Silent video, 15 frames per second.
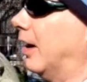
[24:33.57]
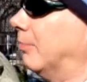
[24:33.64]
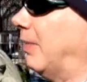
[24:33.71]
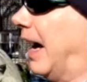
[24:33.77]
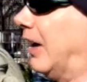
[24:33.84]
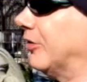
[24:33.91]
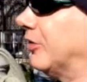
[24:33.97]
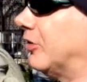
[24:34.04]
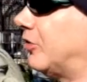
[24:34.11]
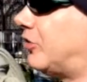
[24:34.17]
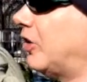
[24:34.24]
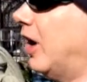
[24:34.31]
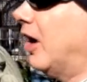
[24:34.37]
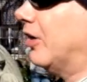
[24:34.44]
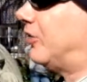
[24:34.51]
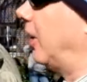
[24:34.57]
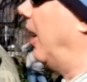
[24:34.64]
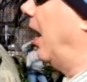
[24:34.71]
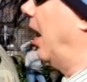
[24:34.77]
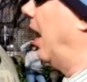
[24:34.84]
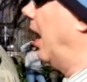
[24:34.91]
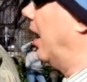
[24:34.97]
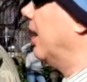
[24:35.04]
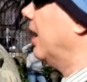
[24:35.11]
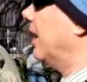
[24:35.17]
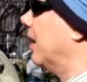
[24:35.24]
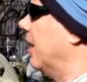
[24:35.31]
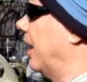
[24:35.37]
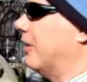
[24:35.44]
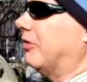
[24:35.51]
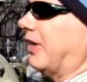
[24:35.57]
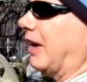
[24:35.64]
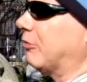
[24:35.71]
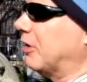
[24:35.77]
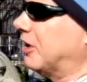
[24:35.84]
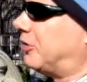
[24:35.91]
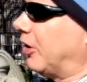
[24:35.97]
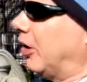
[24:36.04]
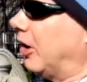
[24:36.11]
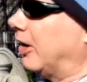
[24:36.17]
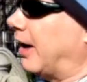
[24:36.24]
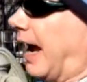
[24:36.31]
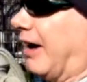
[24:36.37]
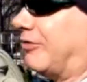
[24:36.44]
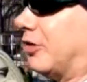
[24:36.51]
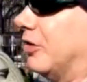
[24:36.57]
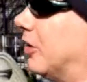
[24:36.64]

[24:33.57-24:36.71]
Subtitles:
mountains, and then return after